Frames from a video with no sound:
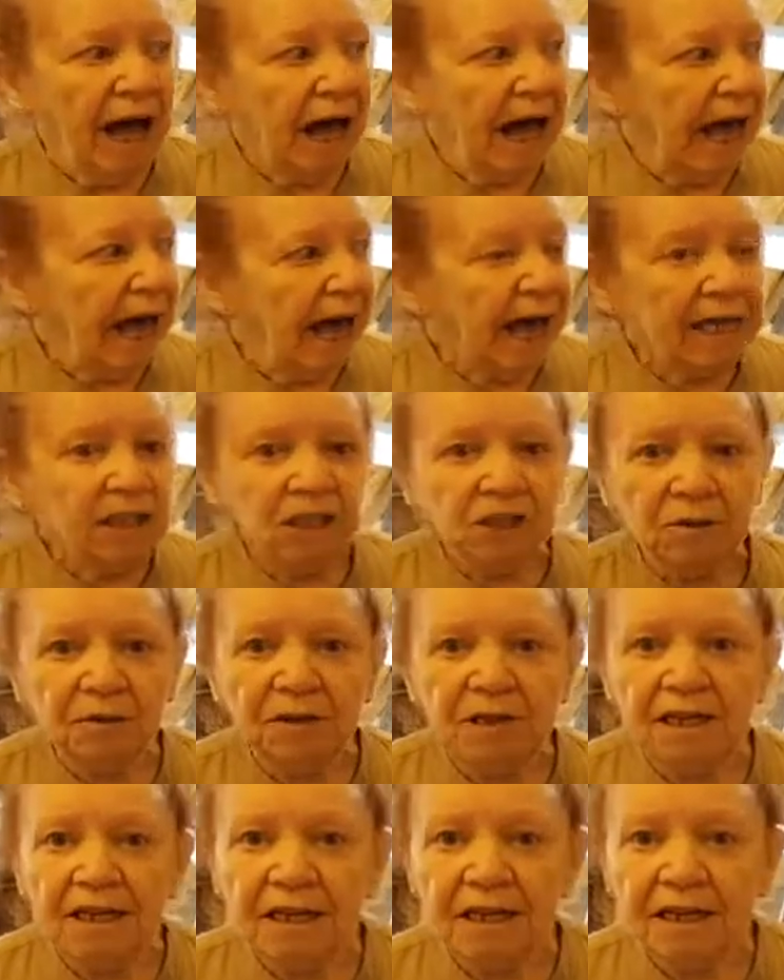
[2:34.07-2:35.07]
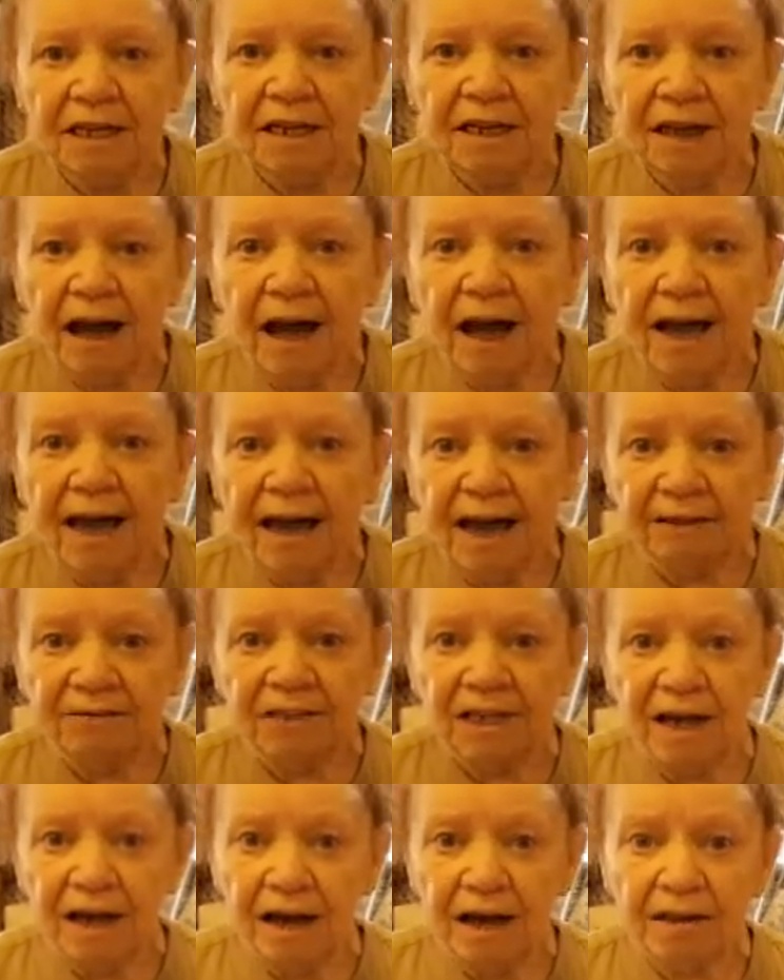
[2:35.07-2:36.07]
Actually, I have
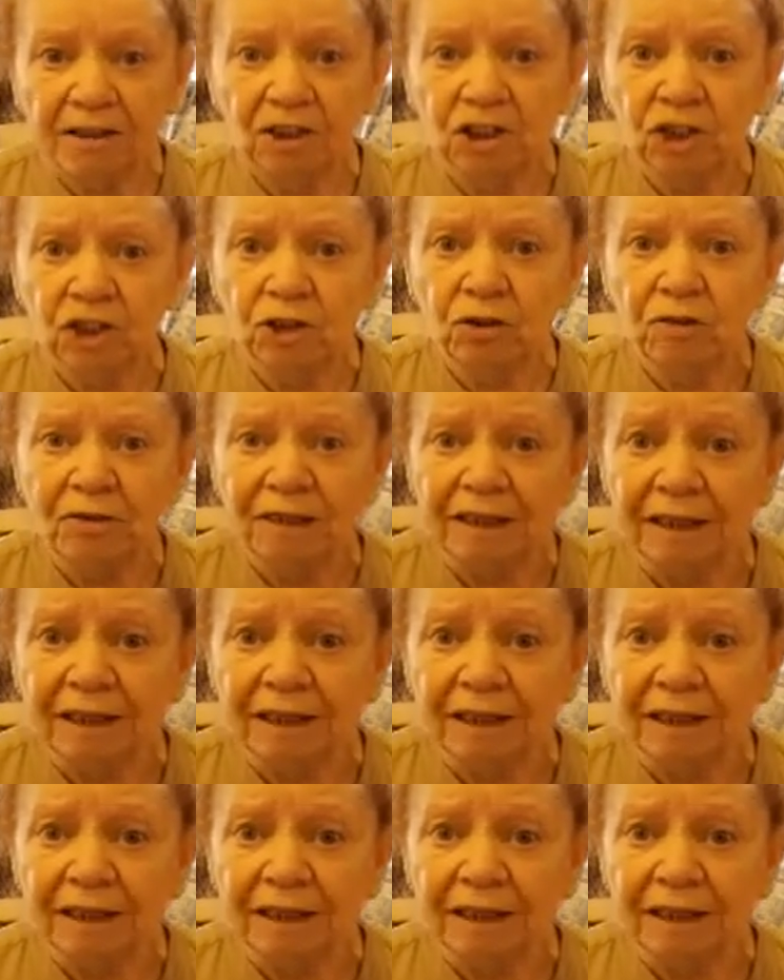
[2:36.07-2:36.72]
to ask Julie.